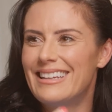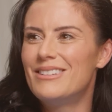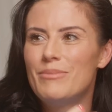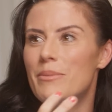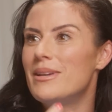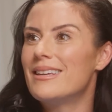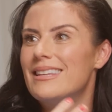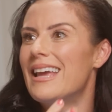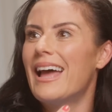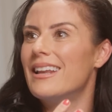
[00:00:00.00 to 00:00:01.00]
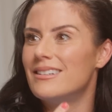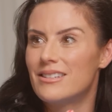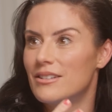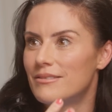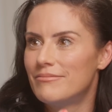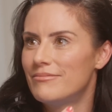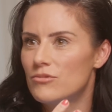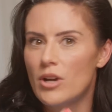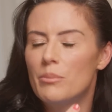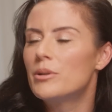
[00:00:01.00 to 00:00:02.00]
and maybe at the end
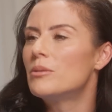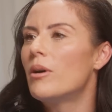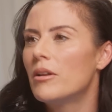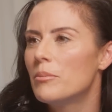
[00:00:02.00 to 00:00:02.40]
try to put the ball